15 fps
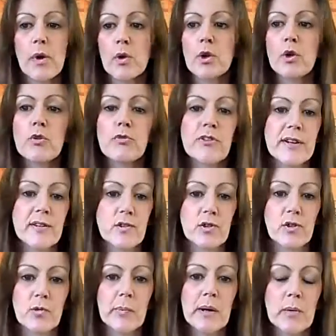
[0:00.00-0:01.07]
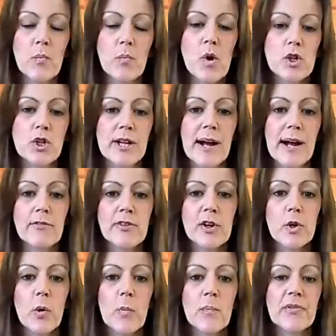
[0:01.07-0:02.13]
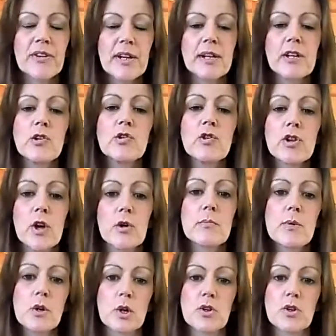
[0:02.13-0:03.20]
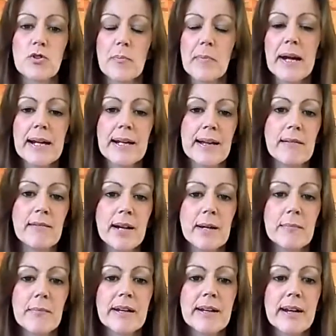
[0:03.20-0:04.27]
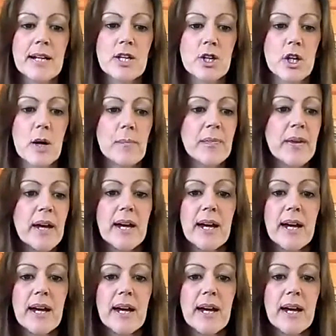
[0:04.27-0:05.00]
or your friend's just been and watched our film, thank you so much for making that recommendation,